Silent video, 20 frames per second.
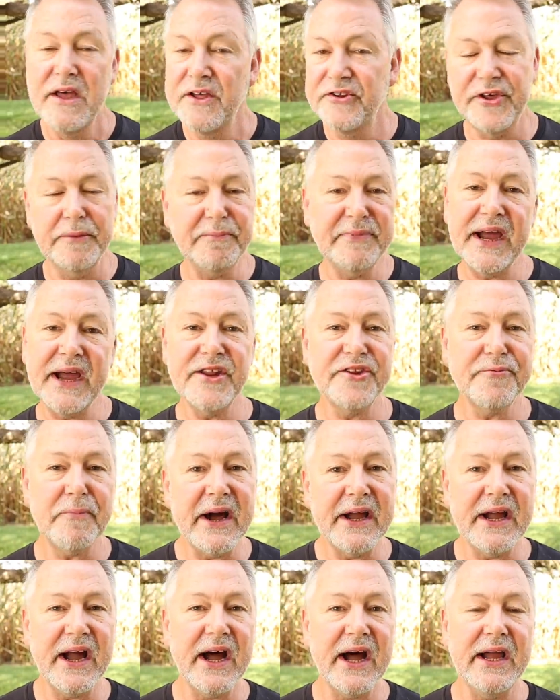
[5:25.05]
Sometimes
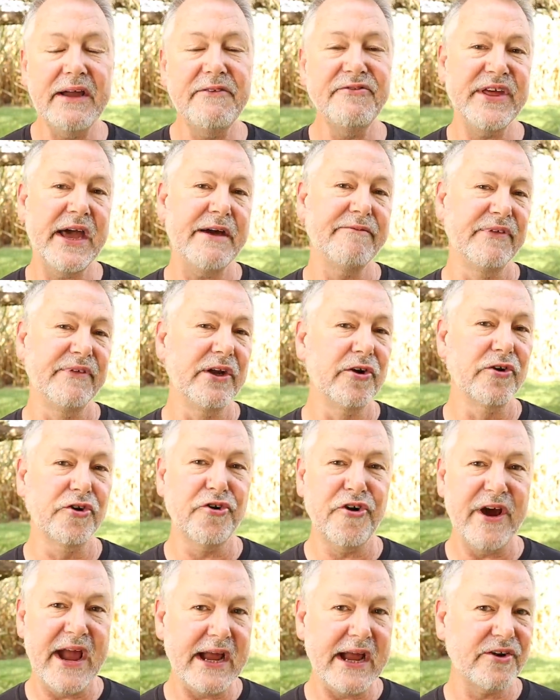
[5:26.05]
my hives have little
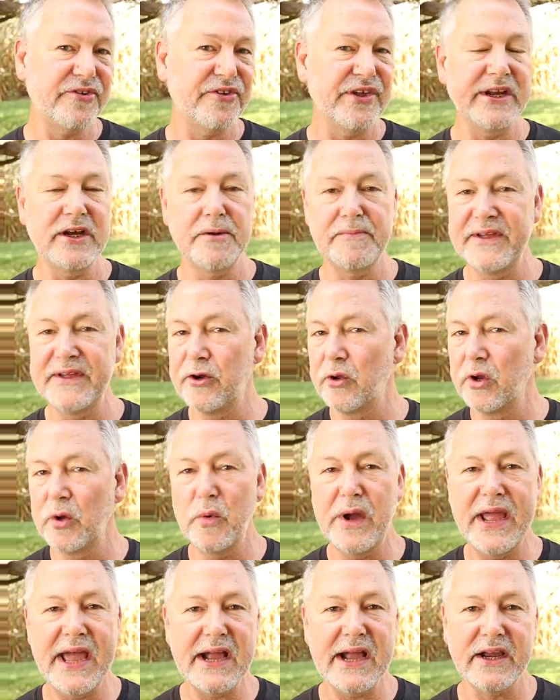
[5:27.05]
cracks in them. The only
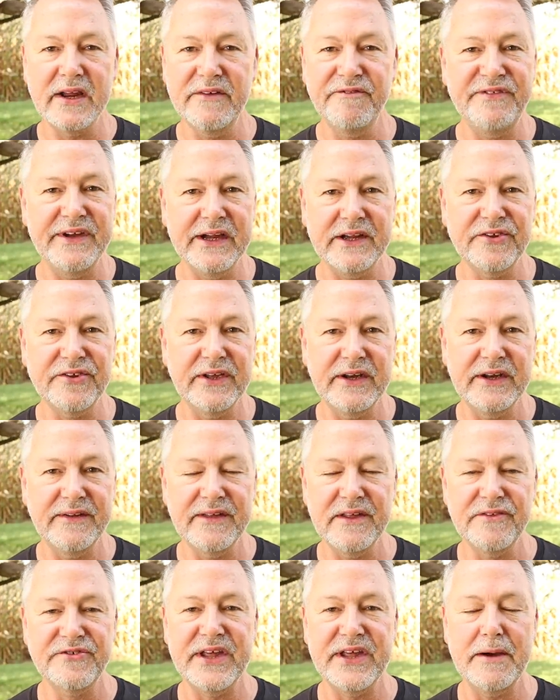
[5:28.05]
way I can fix it
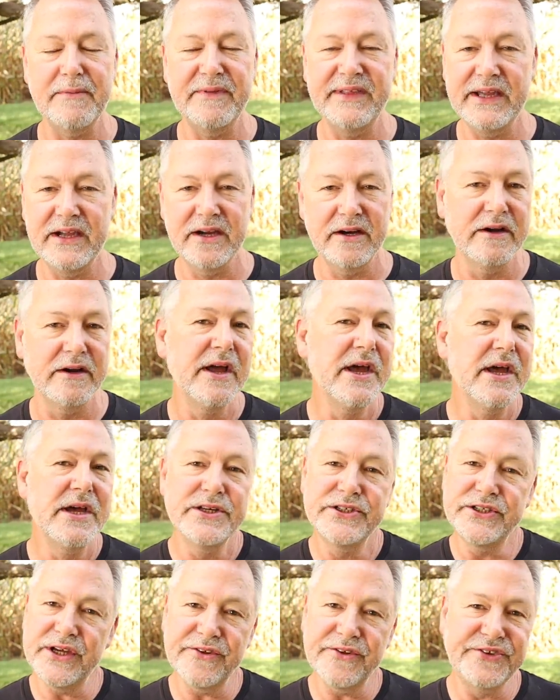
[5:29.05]
at this time of the year,
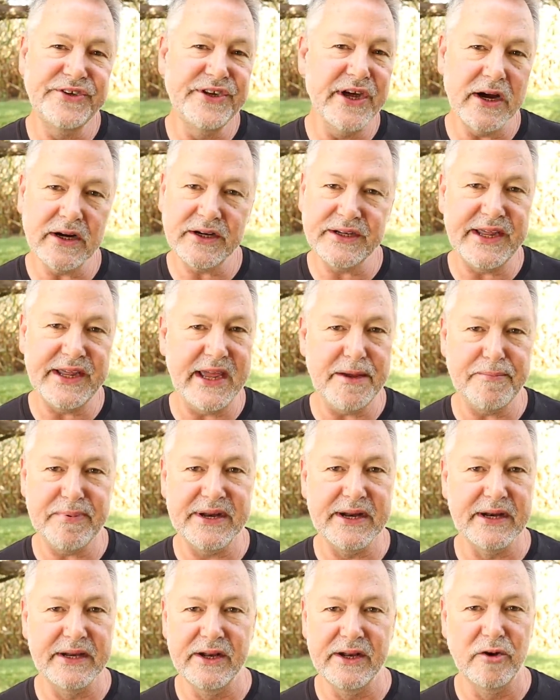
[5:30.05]
just duct tape
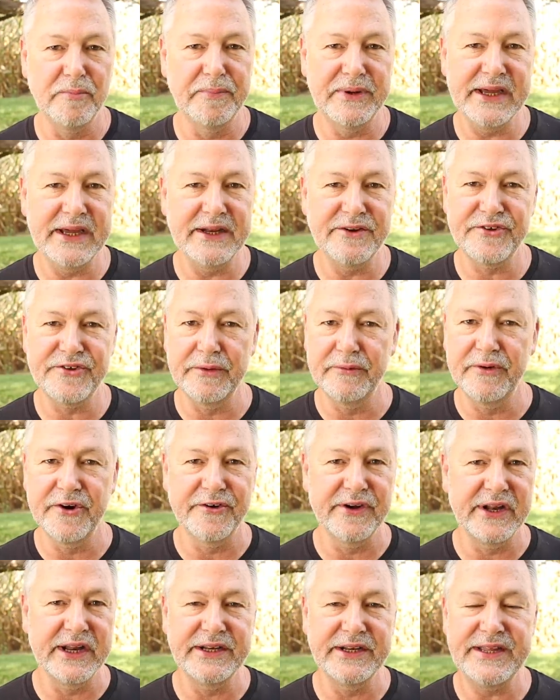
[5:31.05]
it a little bit. Some
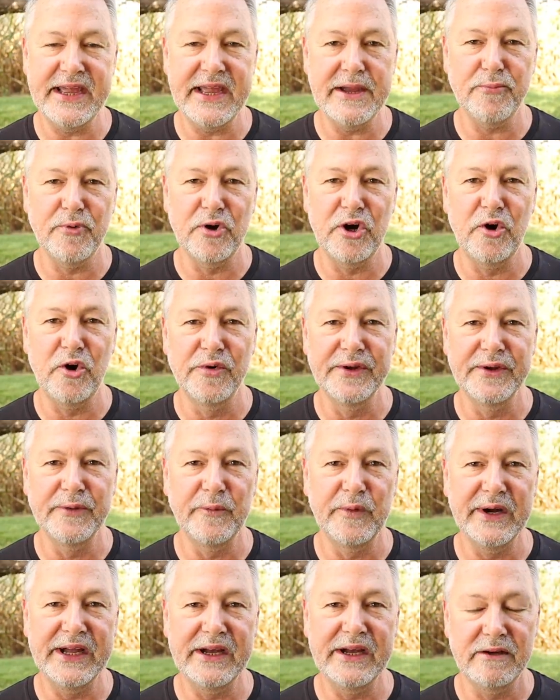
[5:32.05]
Gorilla Tape will hold it
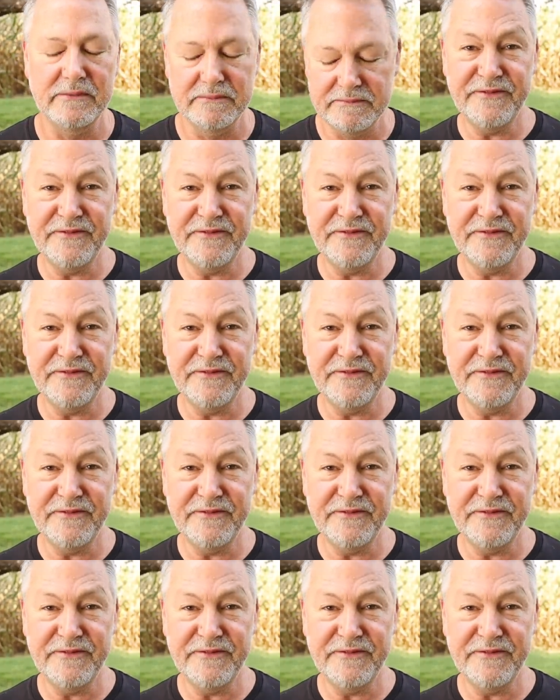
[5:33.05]
well.